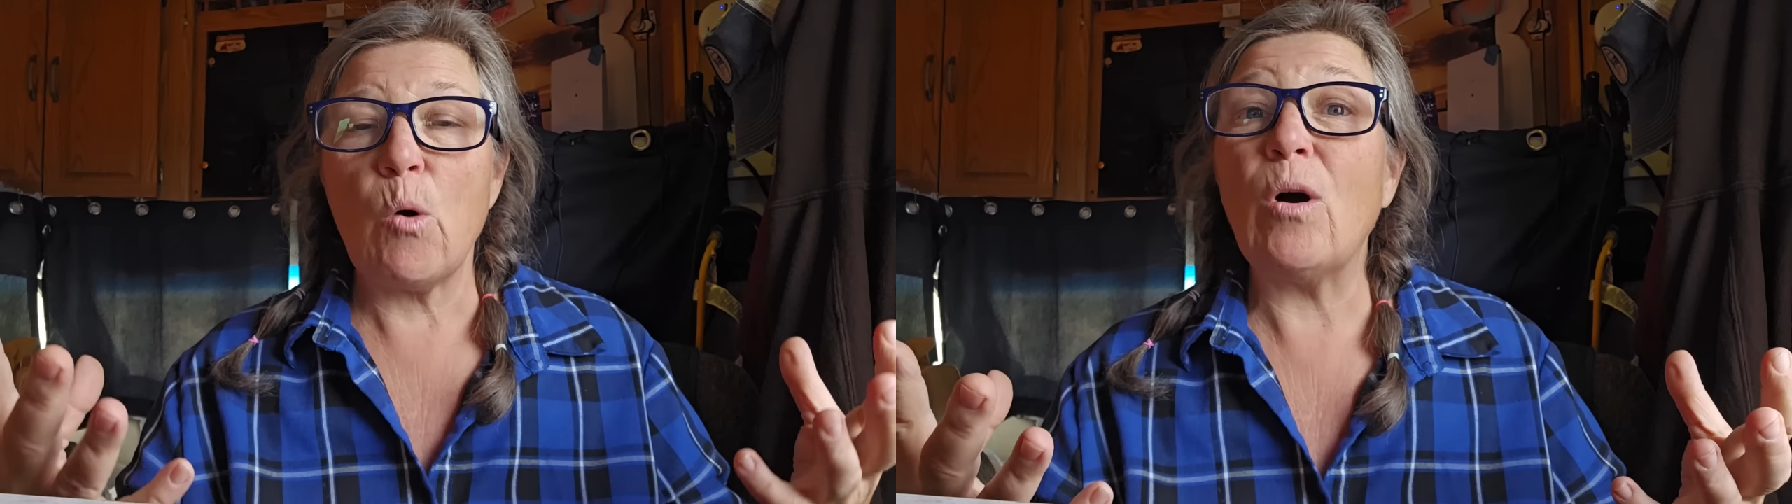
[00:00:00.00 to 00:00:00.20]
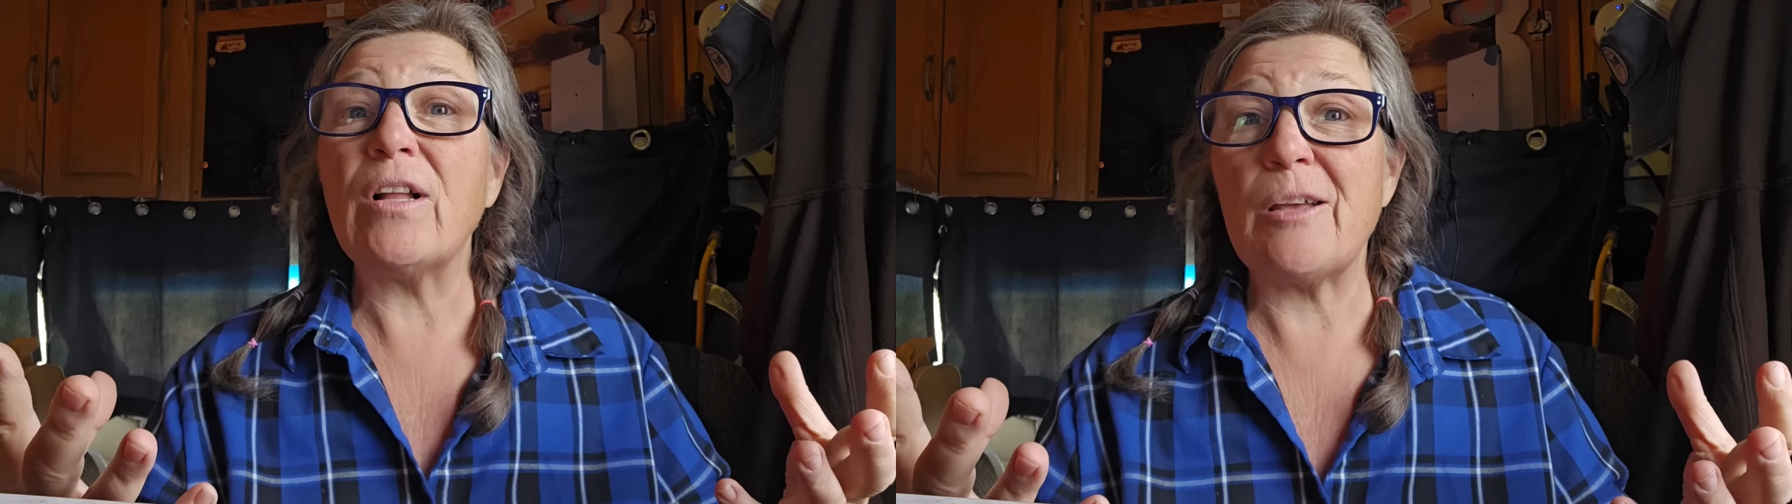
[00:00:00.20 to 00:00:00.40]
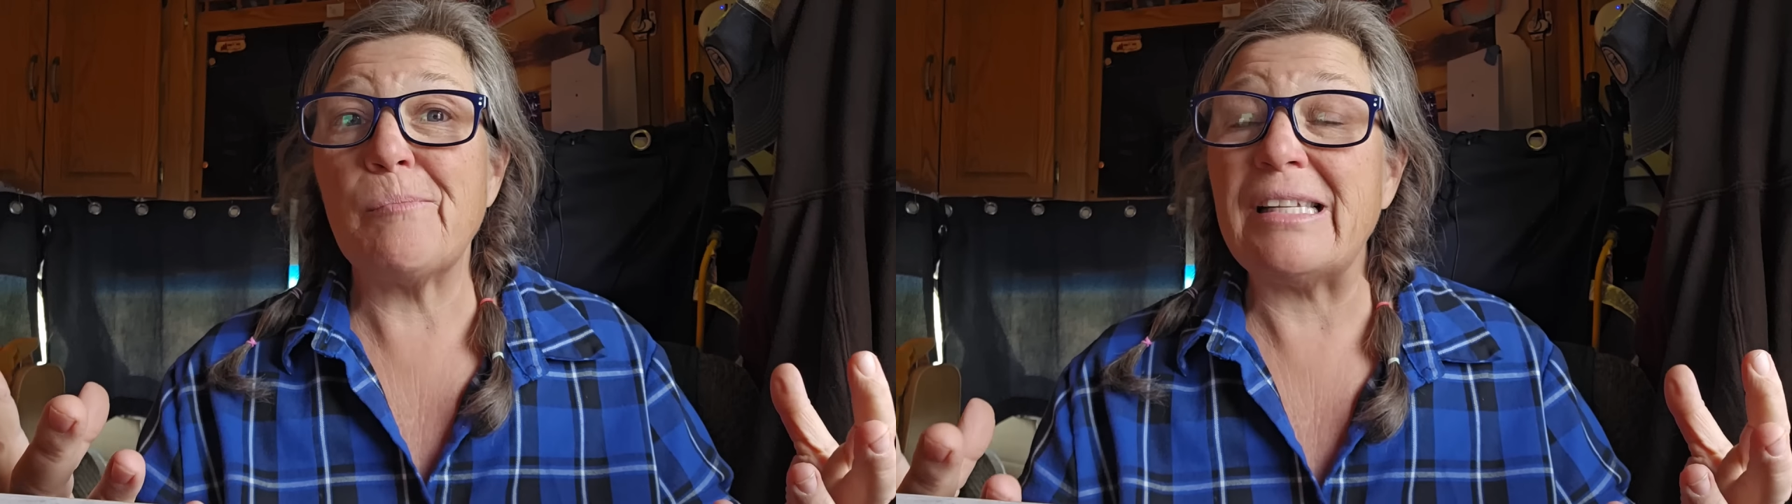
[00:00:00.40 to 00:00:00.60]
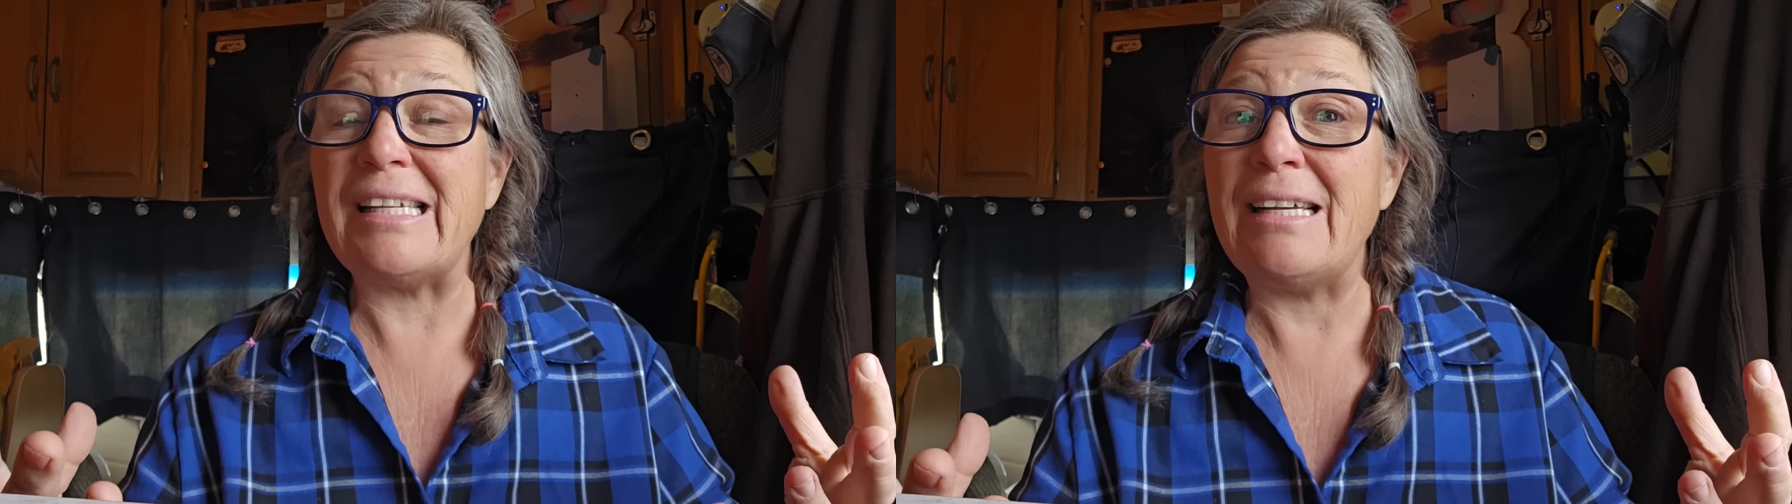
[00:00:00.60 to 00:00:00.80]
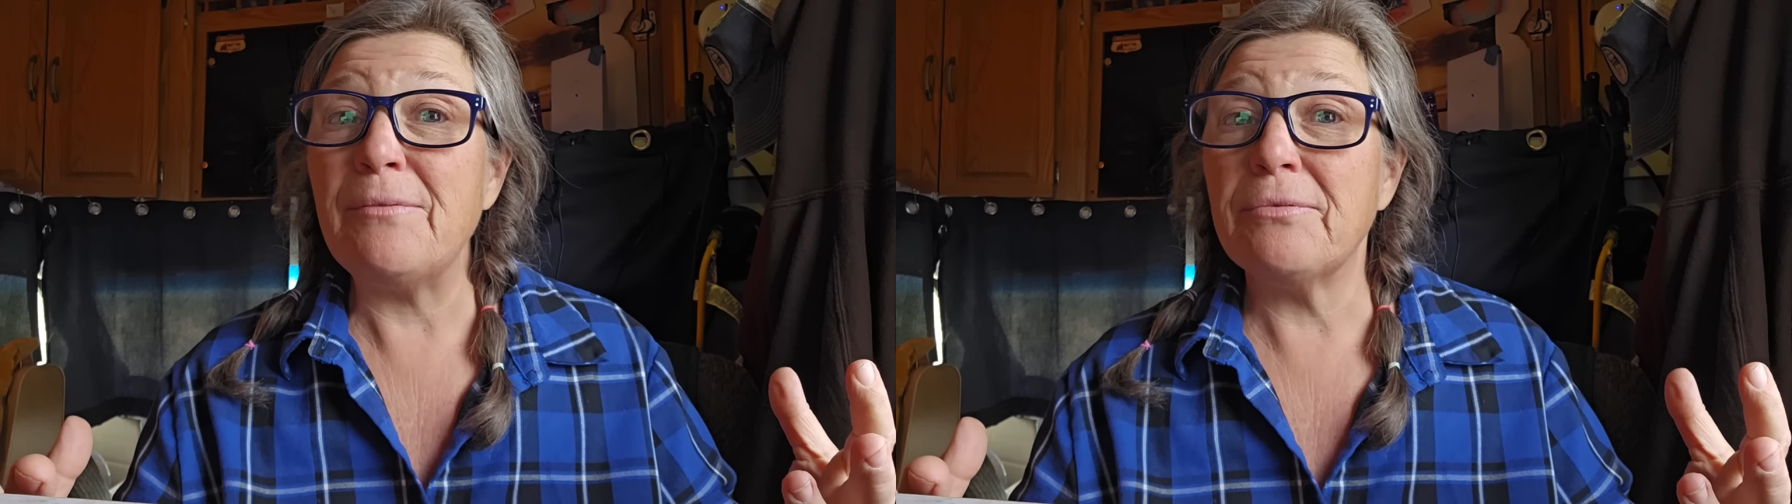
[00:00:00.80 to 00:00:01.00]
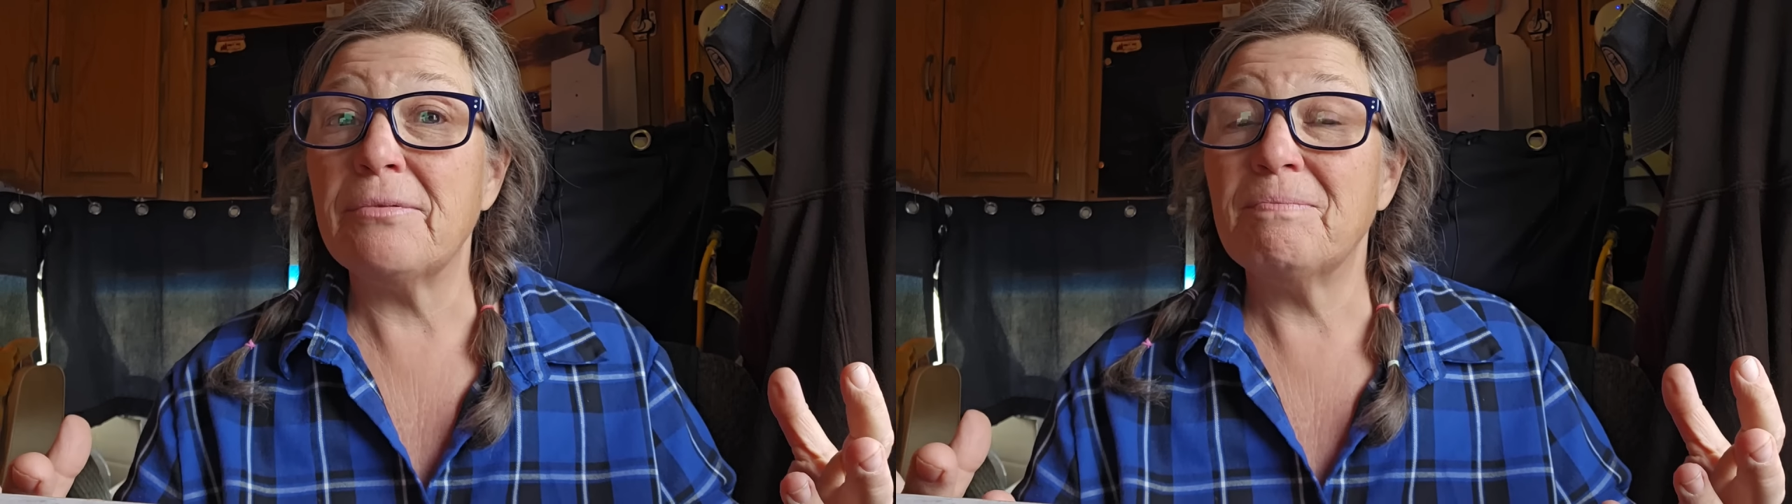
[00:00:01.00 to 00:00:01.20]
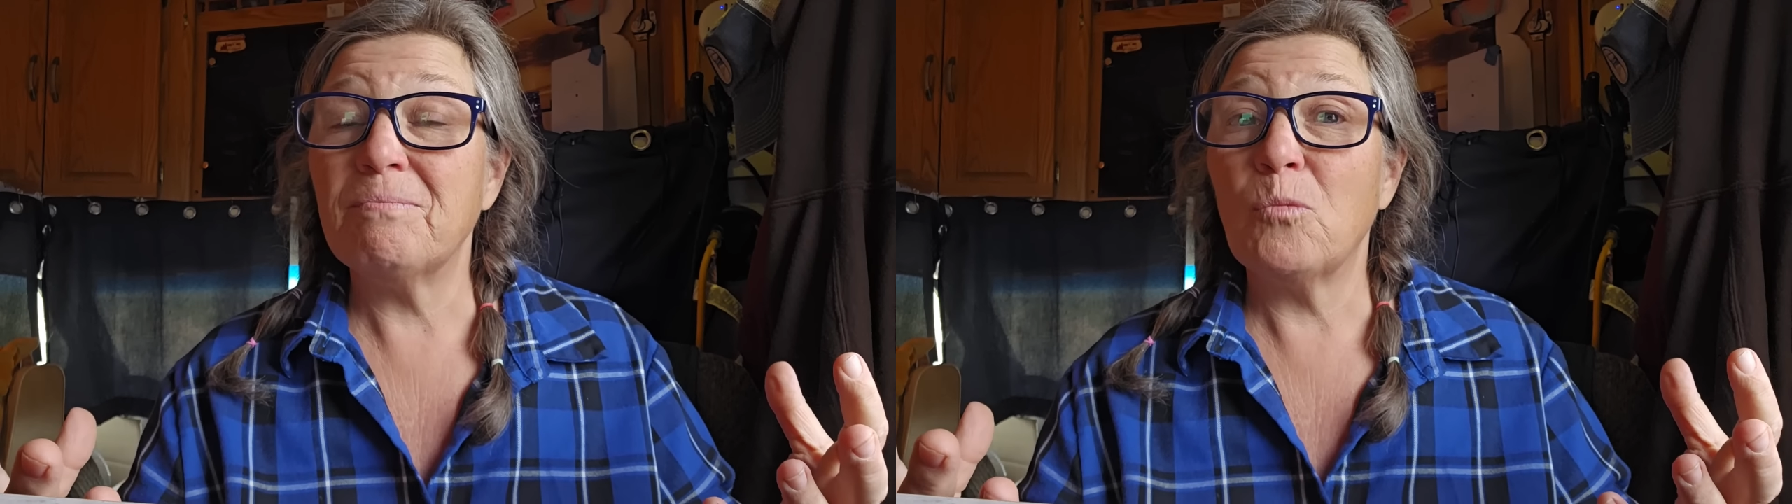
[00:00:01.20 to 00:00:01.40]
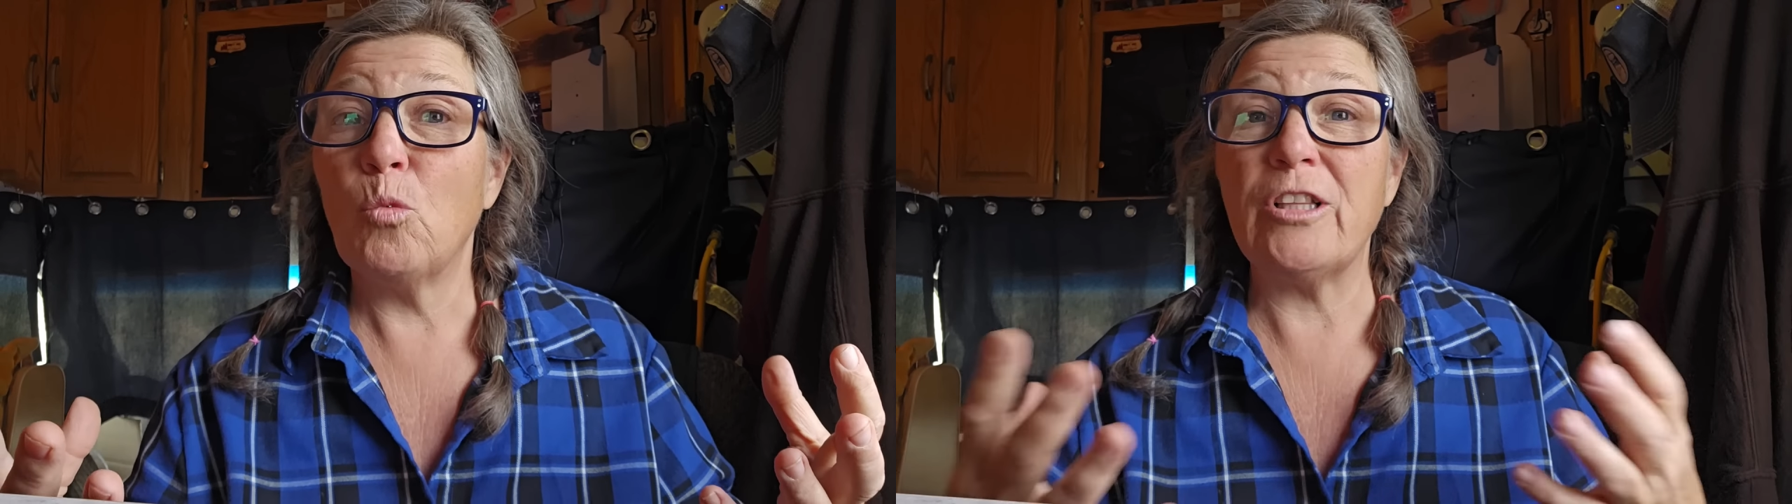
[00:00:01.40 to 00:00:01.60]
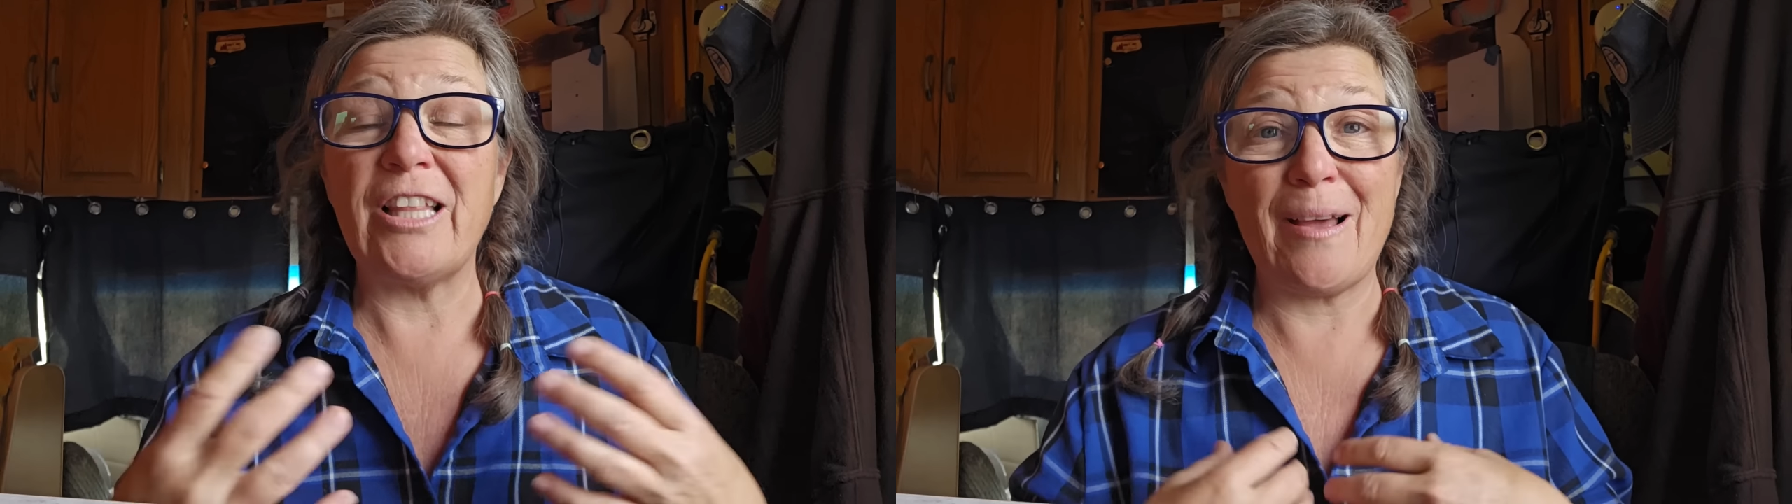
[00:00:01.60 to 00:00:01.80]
what they believe, what